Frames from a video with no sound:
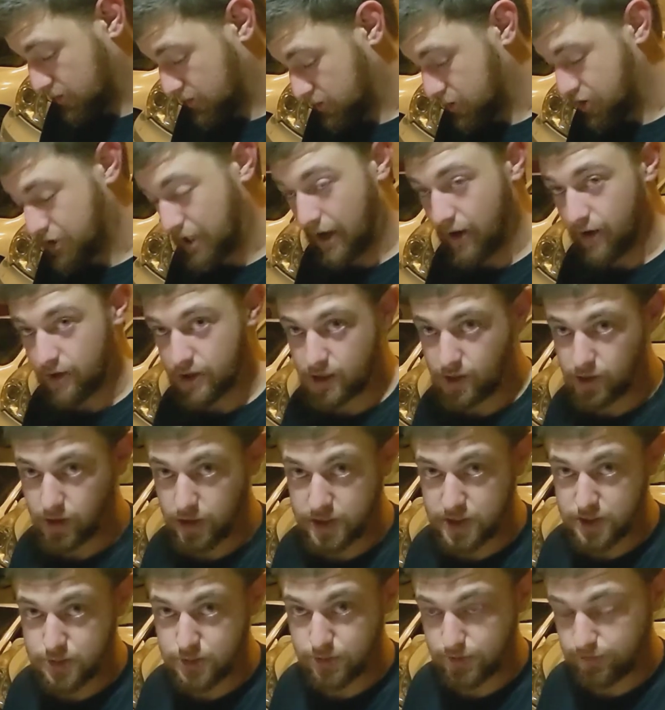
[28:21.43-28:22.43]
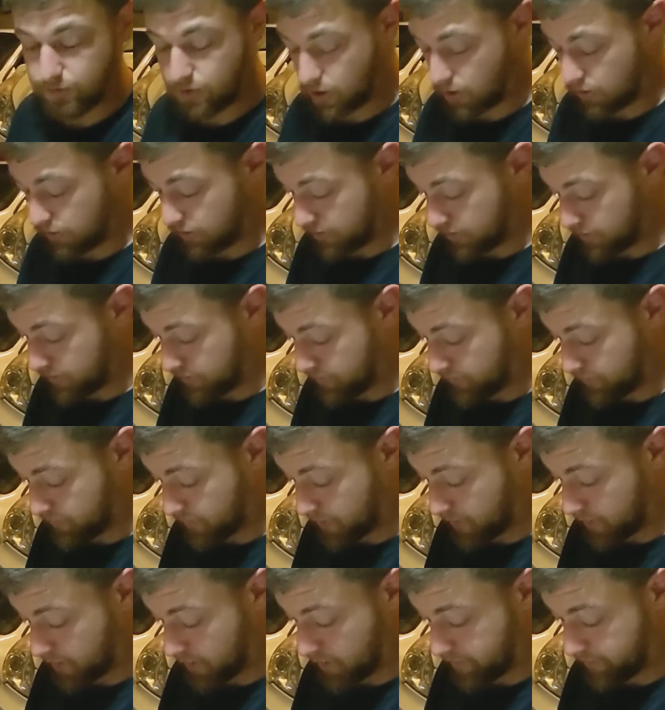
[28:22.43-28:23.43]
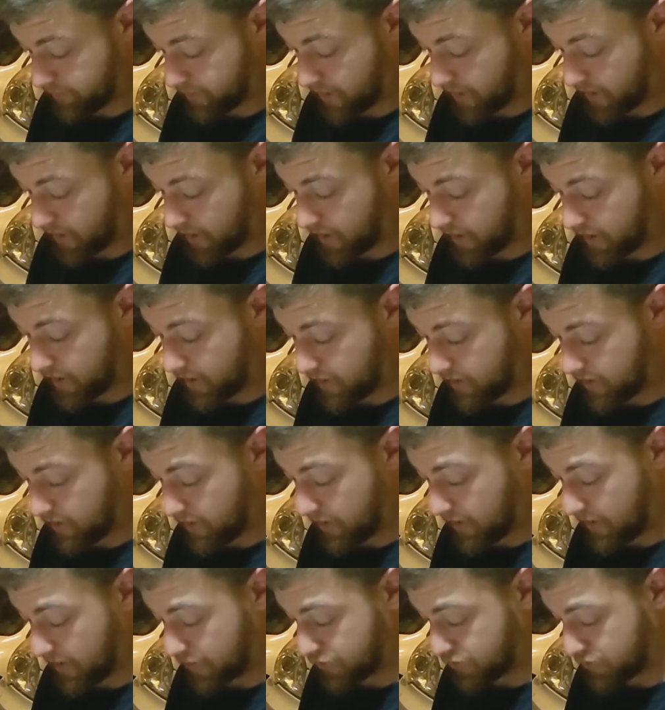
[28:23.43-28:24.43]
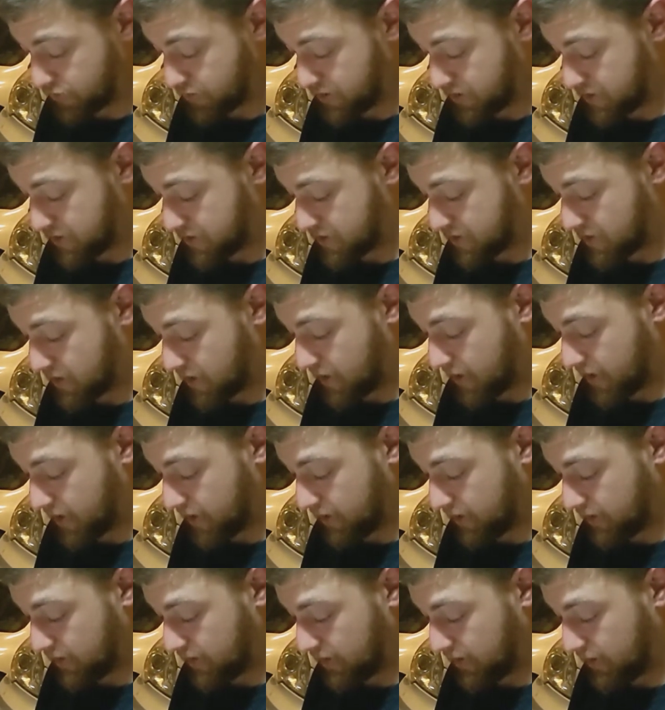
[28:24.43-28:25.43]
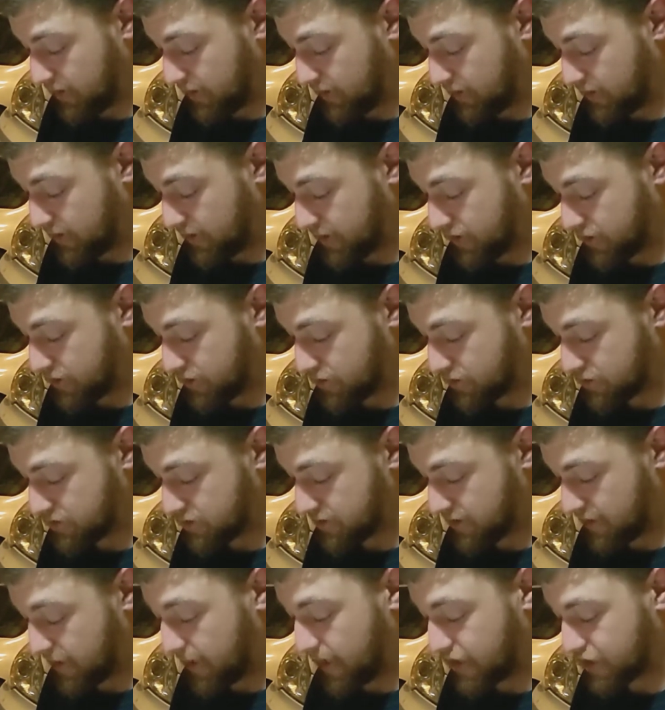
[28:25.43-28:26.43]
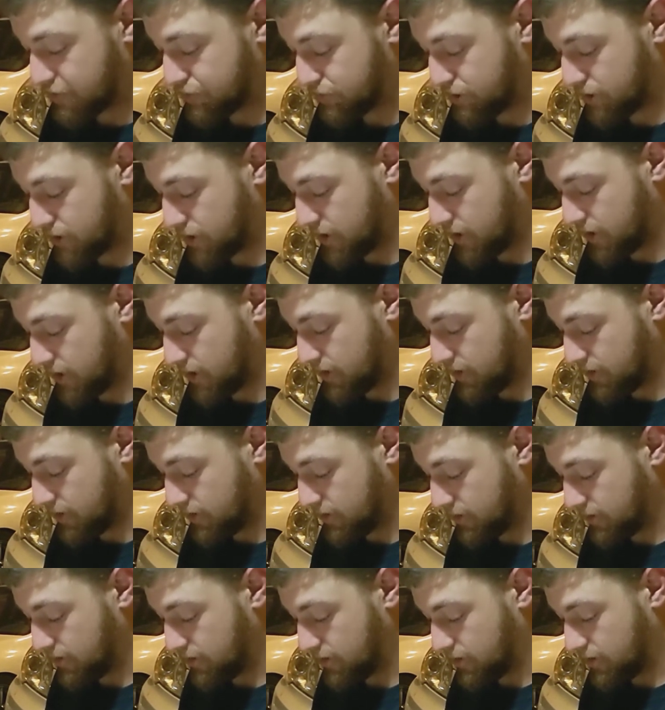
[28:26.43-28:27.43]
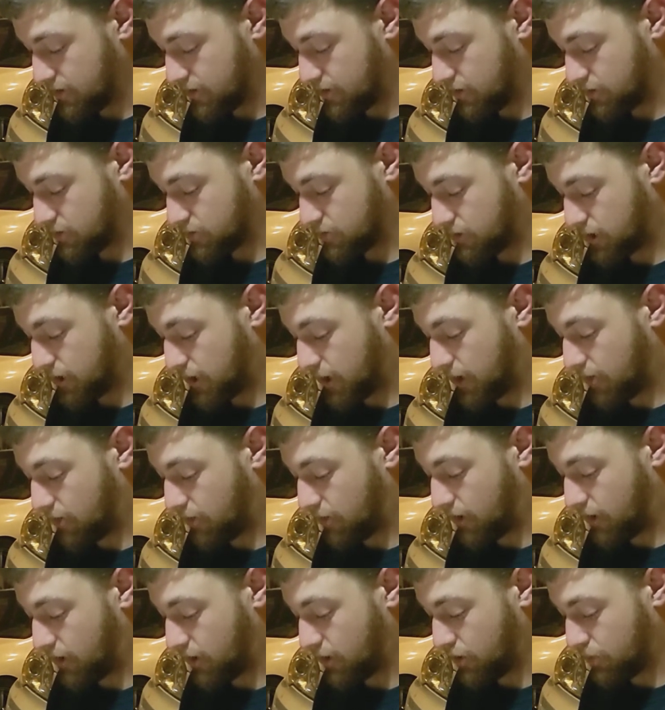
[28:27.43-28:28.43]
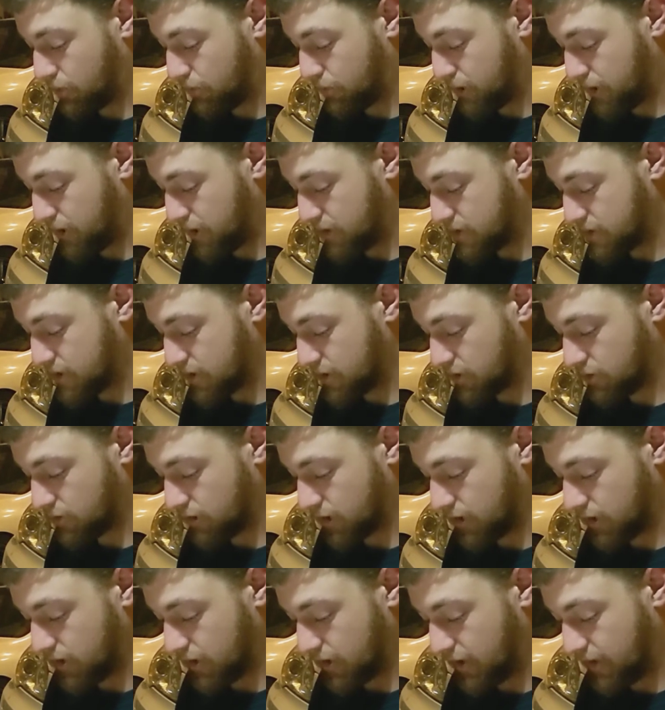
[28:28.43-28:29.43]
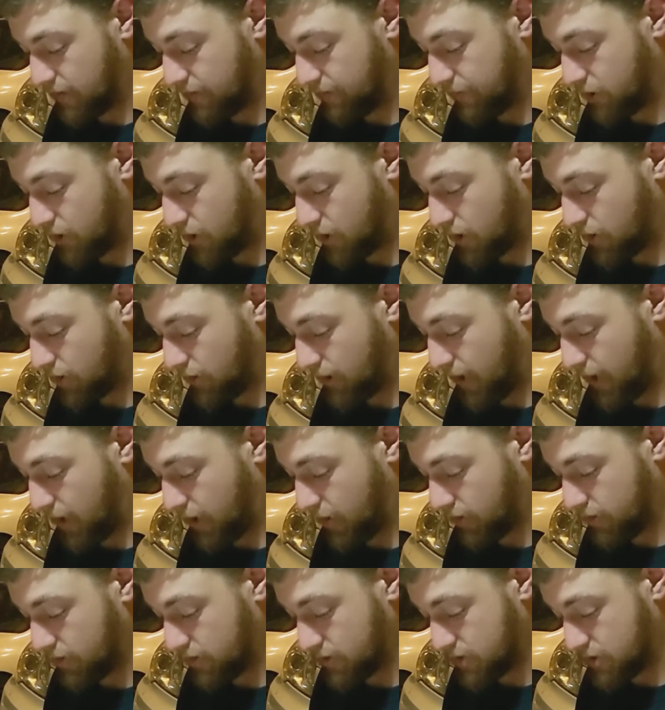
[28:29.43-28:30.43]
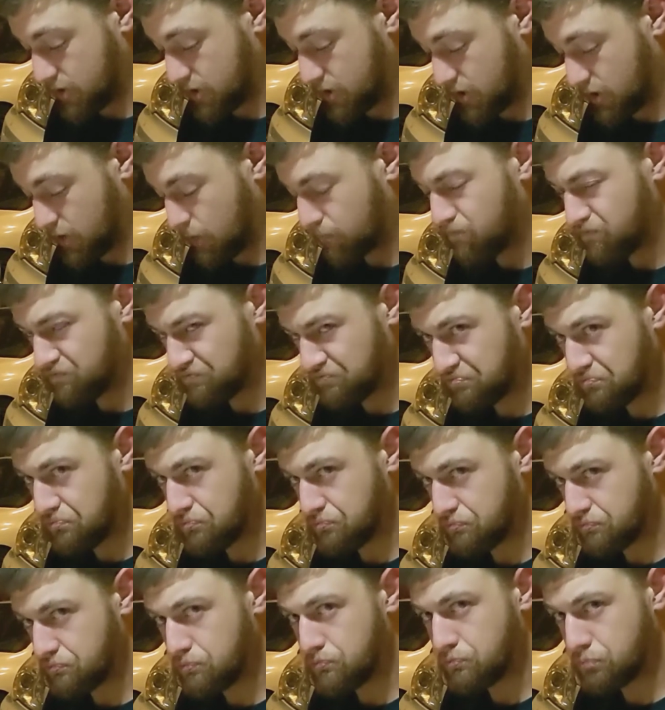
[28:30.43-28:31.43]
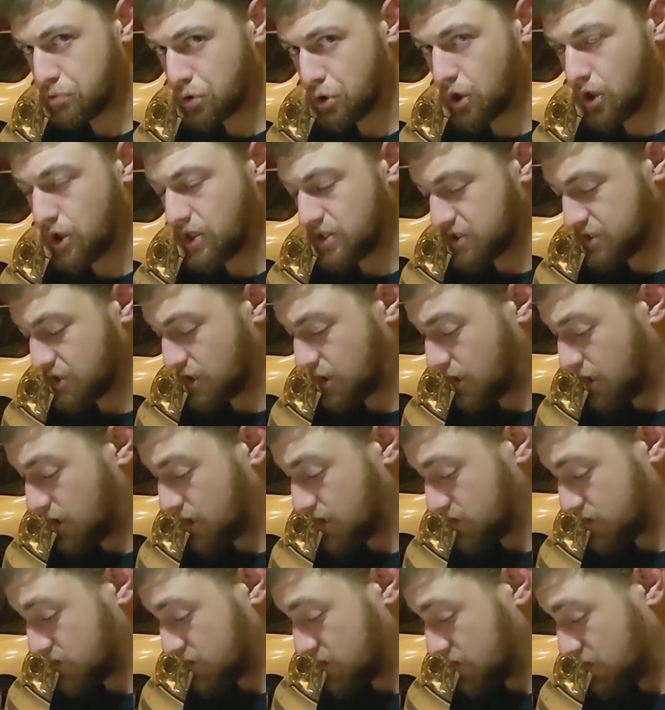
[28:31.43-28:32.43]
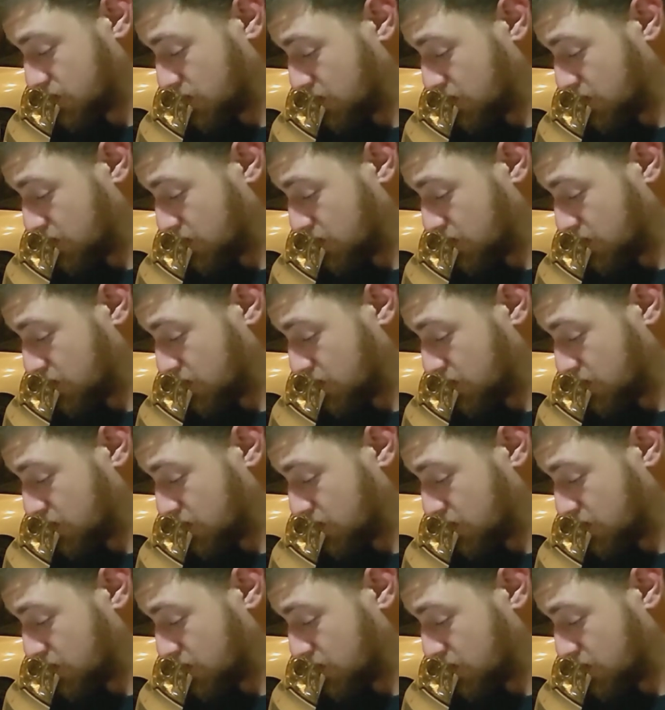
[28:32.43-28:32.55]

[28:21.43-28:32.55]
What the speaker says: Shout out to Cletus McFarland. Fucking love that guy. He actually signed the Nitro Slash body. I was walking around in the pits at Grid Life, Colorado this year, pretty sauced,